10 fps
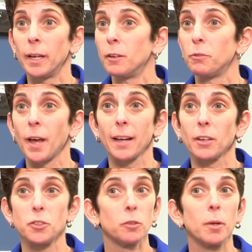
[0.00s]
And in
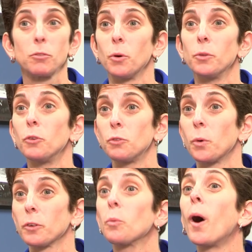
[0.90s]
fact, I should be throwing those
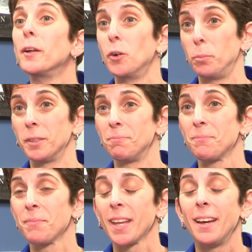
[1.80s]
doors wide open
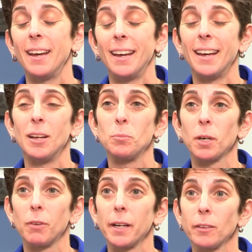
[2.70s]
and
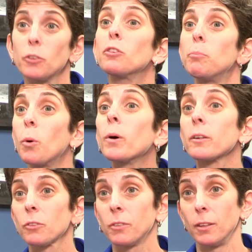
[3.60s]
providing the
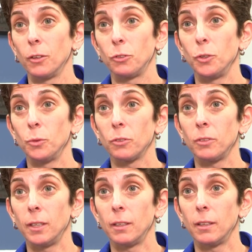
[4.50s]
supports that the
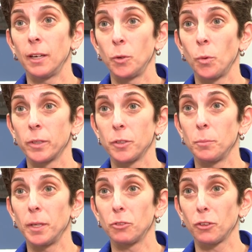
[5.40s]
students needed in order
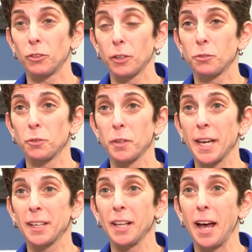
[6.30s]
to be successful for
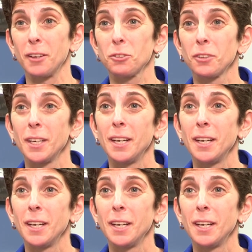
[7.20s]
that class.